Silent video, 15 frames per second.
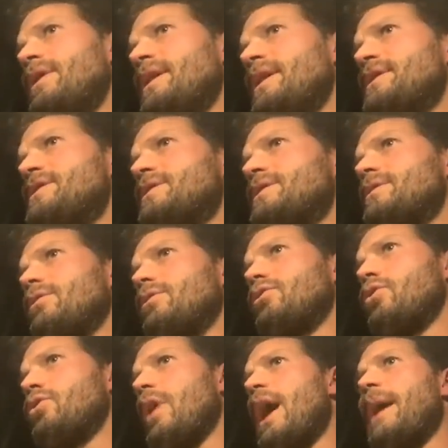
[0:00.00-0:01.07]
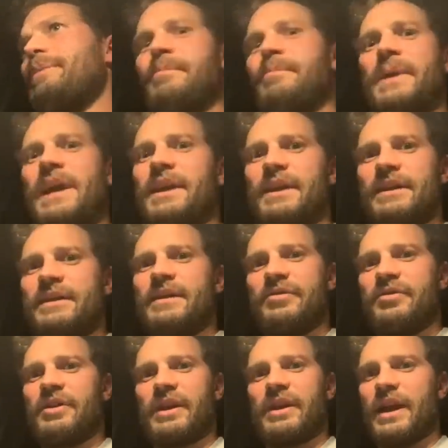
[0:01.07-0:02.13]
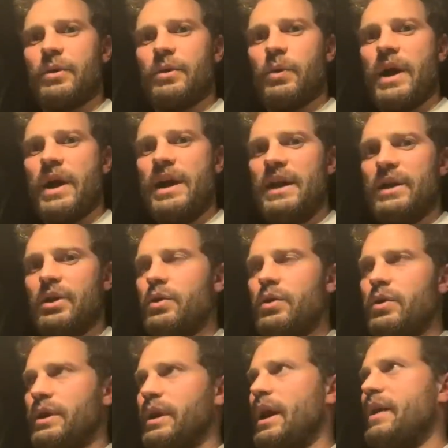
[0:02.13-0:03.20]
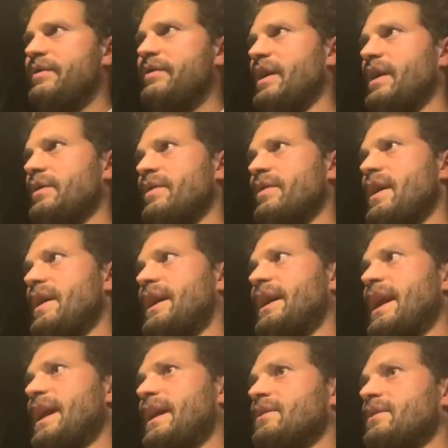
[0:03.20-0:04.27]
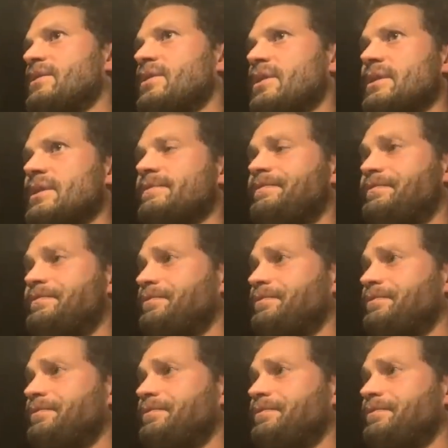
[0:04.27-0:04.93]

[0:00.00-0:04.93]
this grabbed me in a different kind of way, you know, and I felt very connected to the